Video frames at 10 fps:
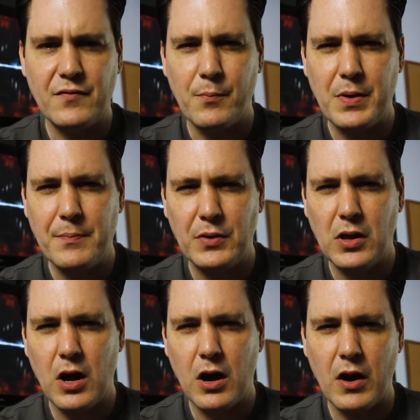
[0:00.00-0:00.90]
people
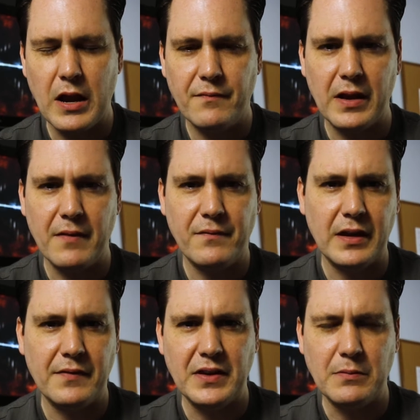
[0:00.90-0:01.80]
are
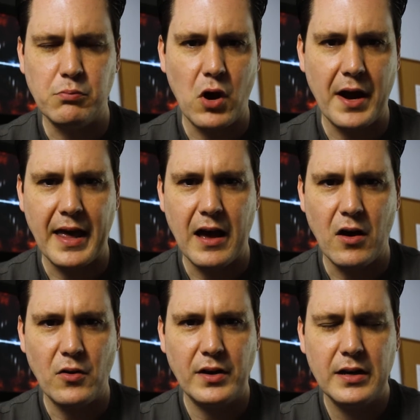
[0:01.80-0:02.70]
if it's brought
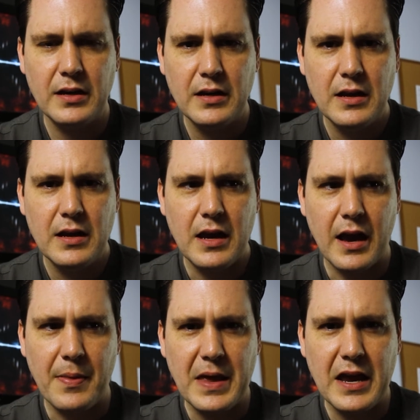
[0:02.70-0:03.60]
out.
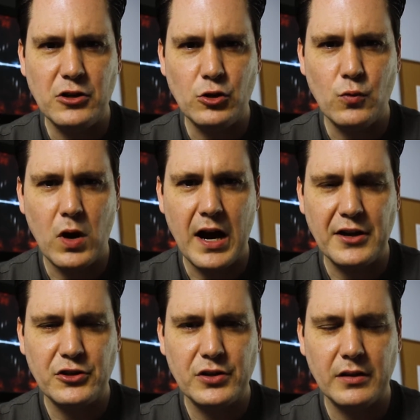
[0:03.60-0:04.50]
And then you
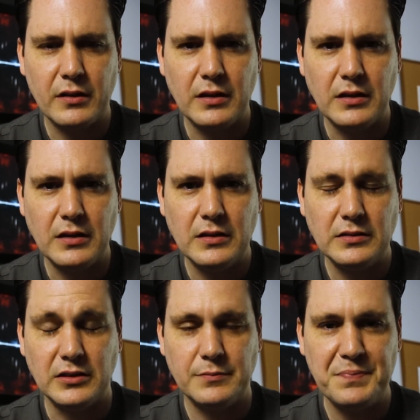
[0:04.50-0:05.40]
watch the
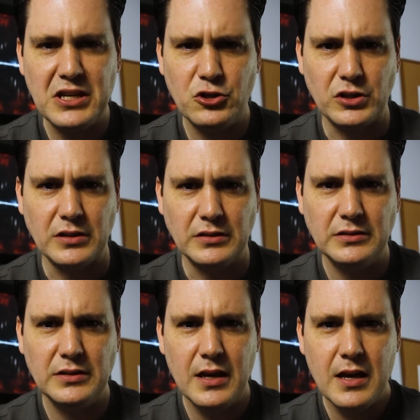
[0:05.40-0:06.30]

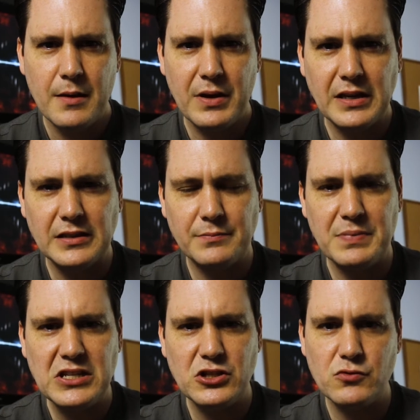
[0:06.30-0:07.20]
speeches, because the
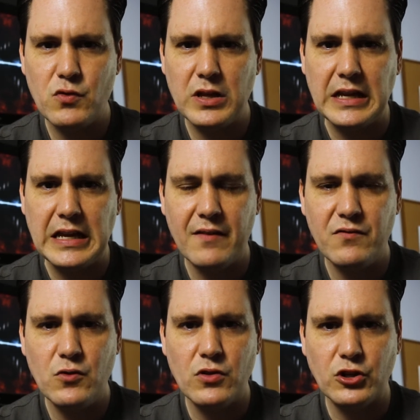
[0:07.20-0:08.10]
speeches really give
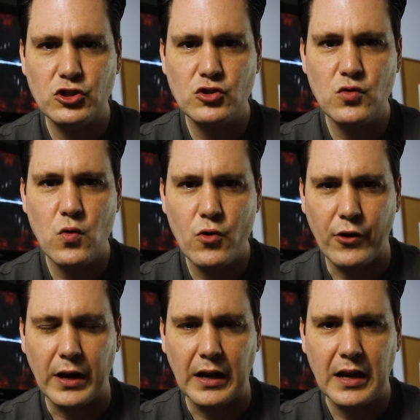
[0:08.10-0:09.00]
you the
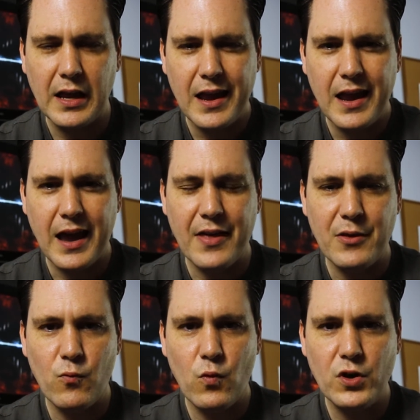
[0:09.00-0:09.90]
story. And
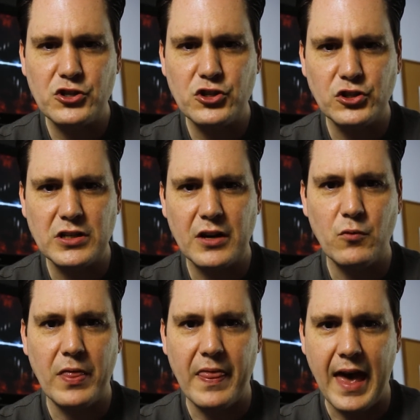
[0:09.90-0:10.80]
then once you're done
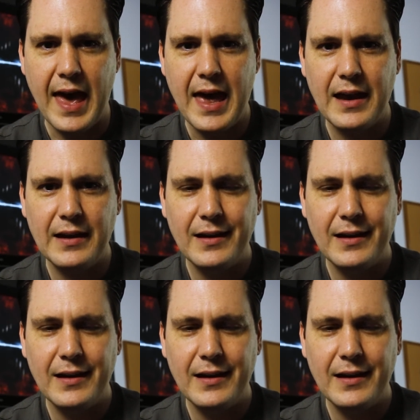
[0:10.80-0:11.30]
with that,